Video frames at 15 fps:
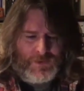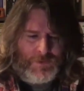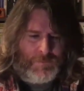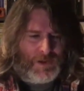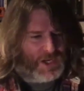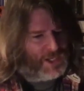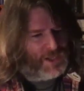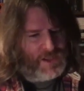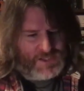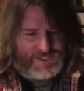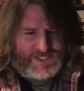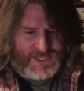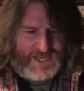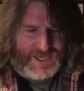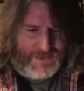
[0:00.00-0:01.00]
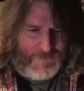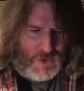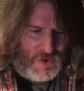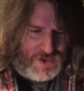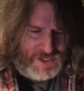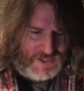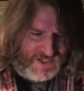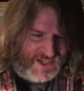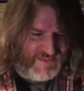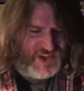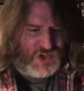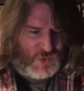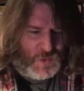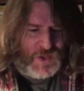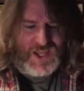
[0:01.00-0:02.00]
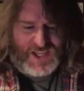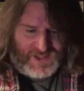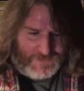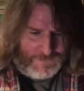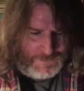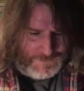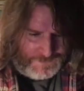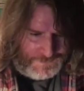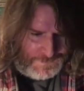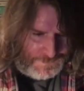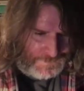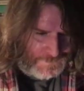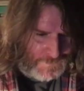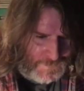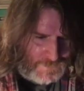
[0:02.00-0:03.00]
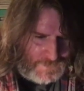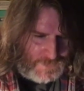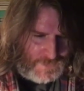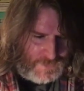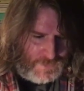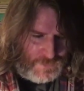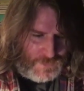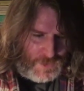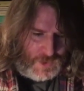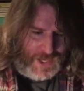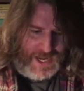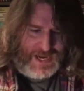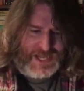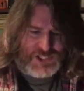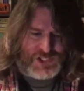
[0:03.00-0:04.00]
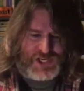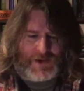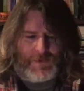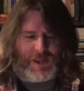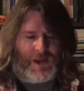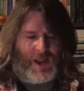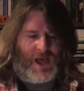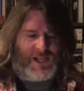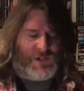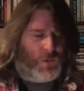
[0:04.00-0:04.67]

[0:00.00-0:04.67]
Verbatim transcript: But I can't sing anymore to give it away. Okay, ladies and gentlemen, the last